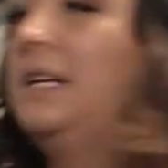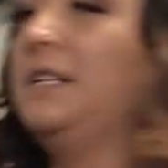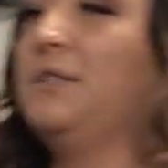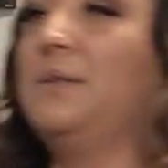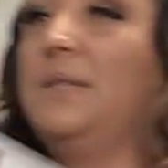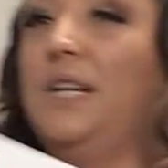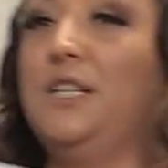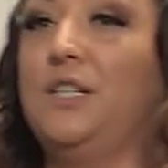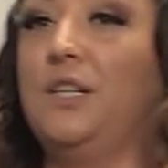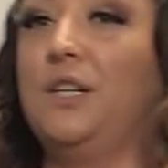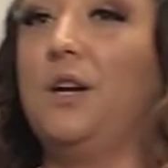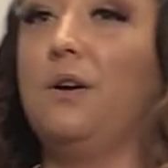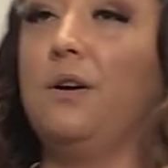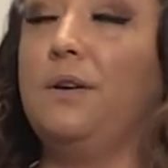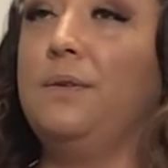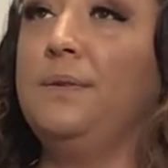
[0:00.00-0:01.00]
consultation
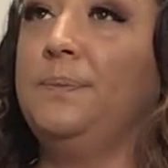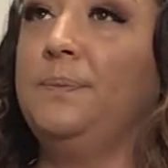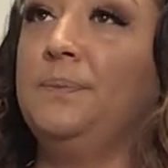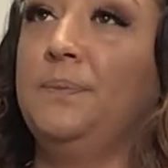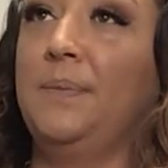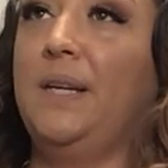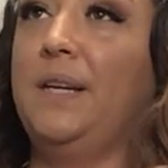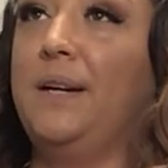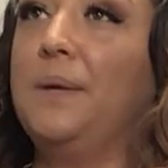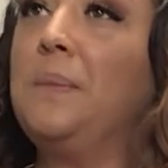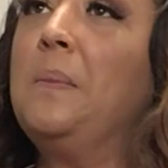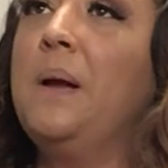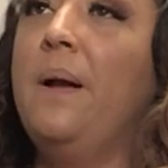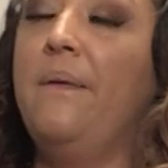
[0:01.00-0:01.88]
card here